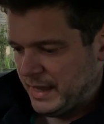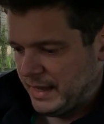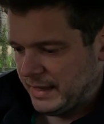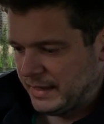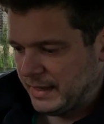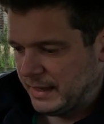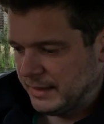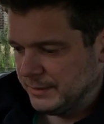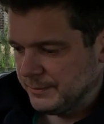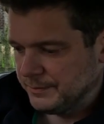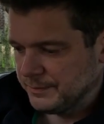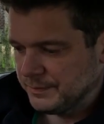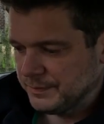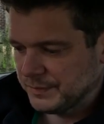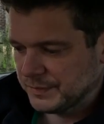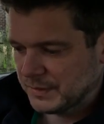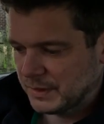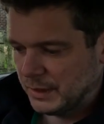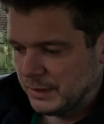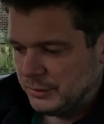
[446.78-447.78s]
Again,
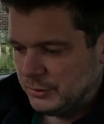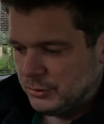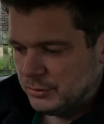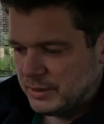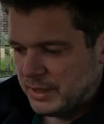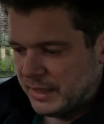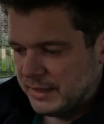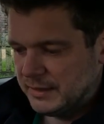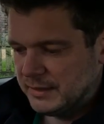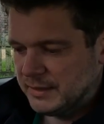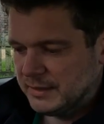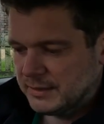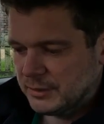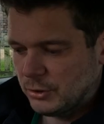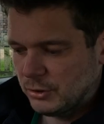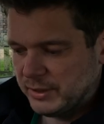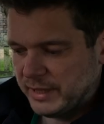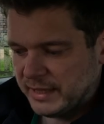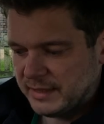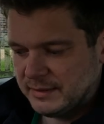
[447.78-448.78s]
you can
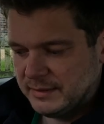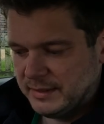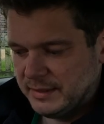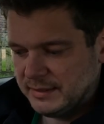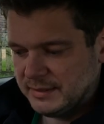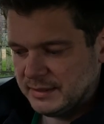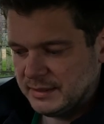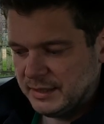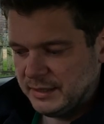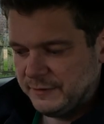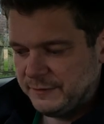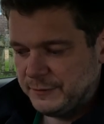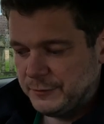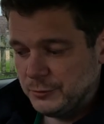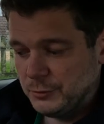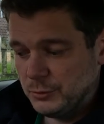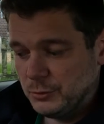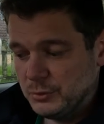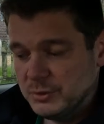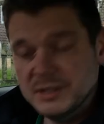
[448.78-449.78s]
disconnect this if
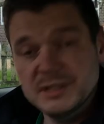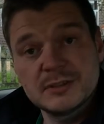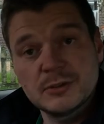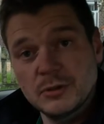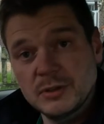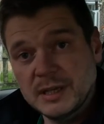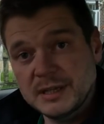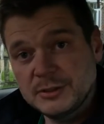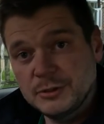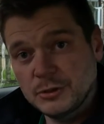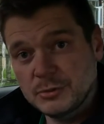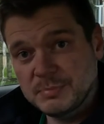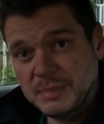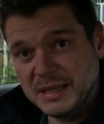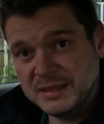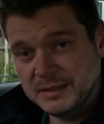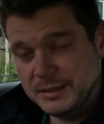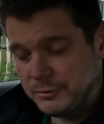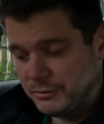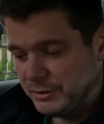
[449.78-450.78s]
you disconnect your
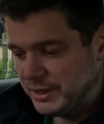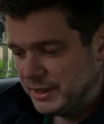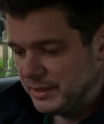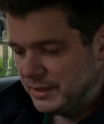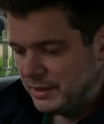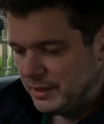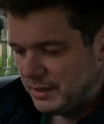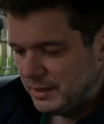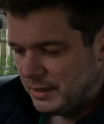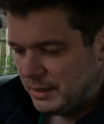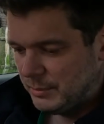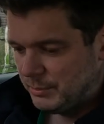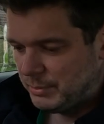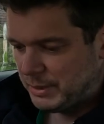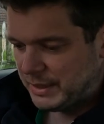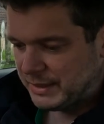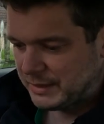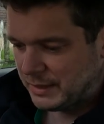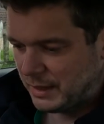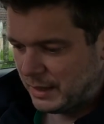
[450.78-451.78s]
battery,
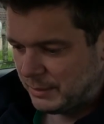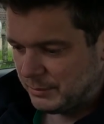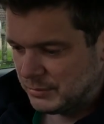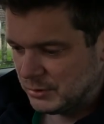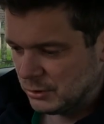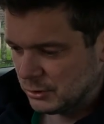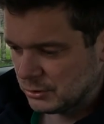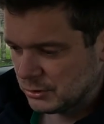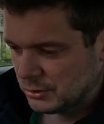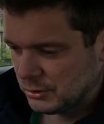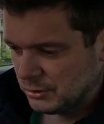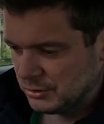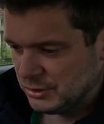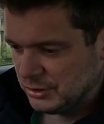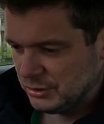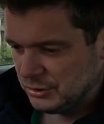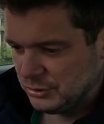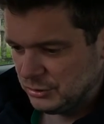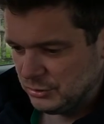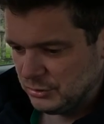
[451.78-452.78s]
but I'm not
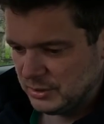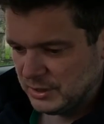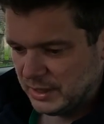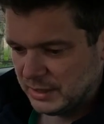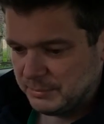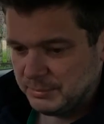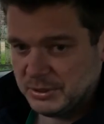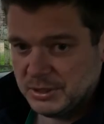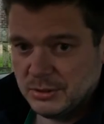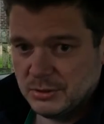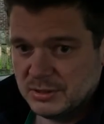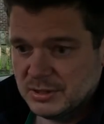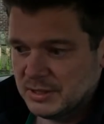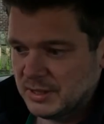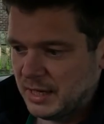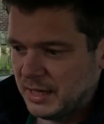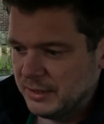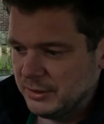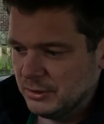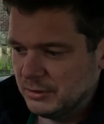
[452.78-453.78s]
gonna do that
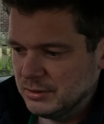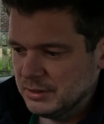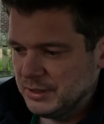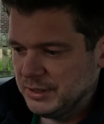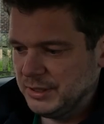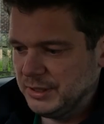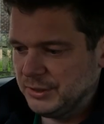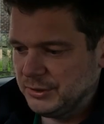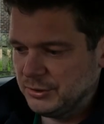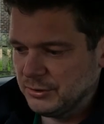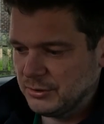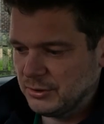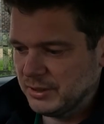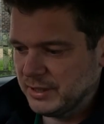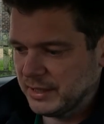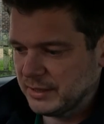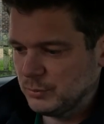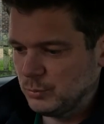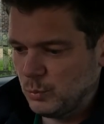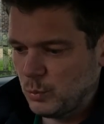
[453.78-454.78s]
because I only need to
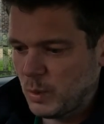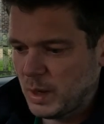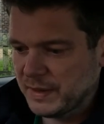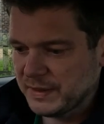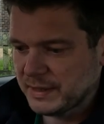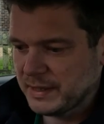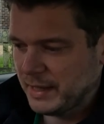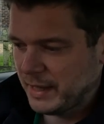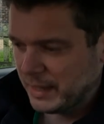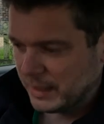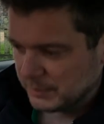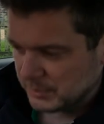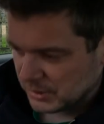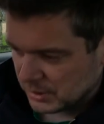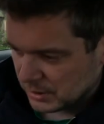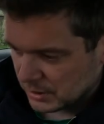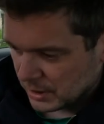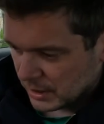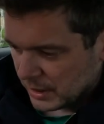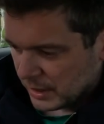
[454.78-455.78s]
connect one
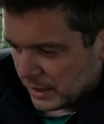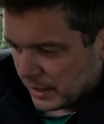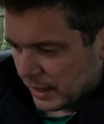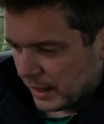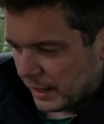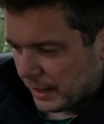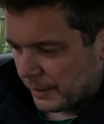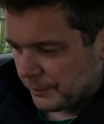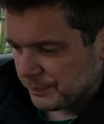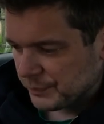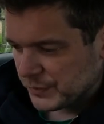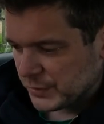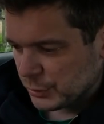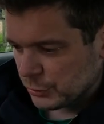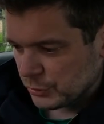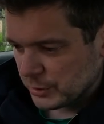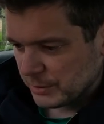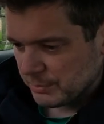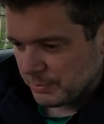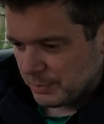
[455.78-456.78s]
cable
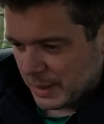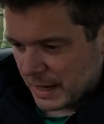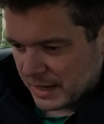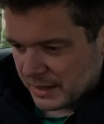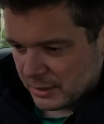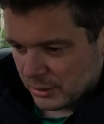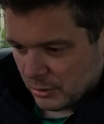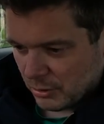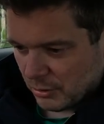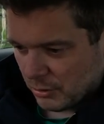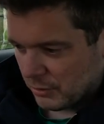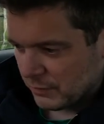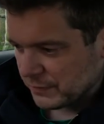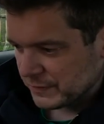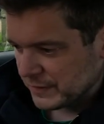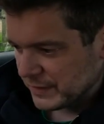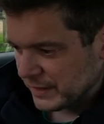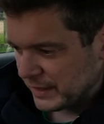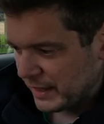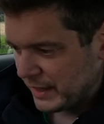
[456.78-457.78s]
to the back
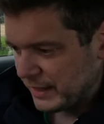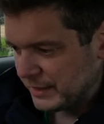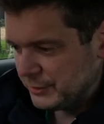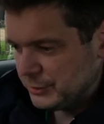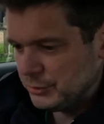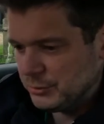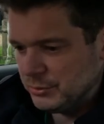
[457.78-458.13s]
of the head